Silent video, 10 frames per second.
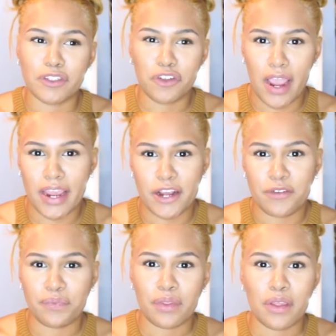
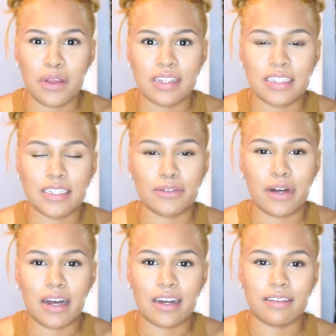dryer to
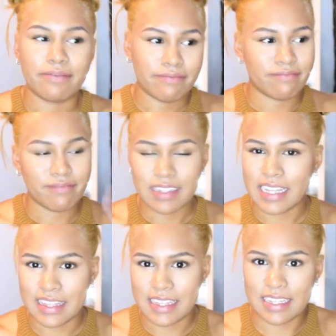
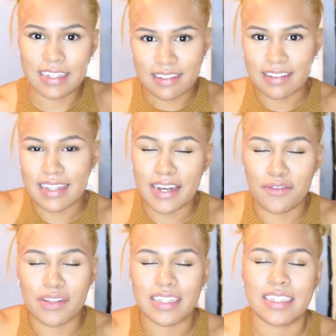let
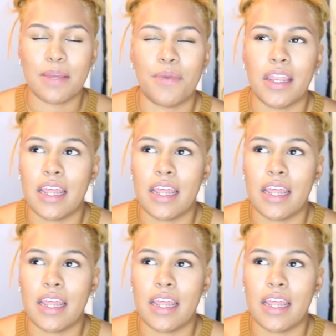it really seep in.